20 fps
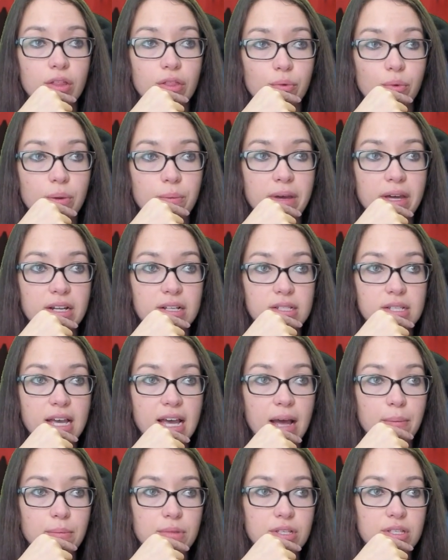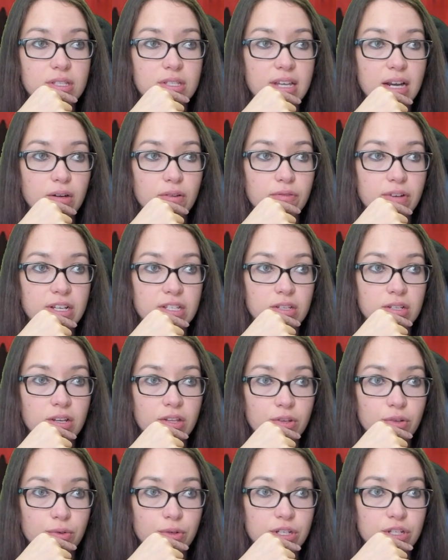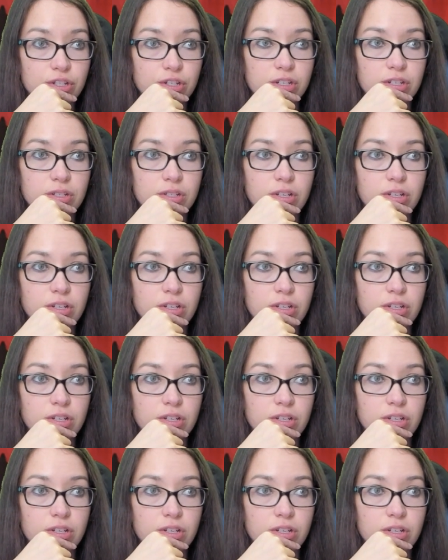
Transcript: 3 mana tap, sacrifice another creature,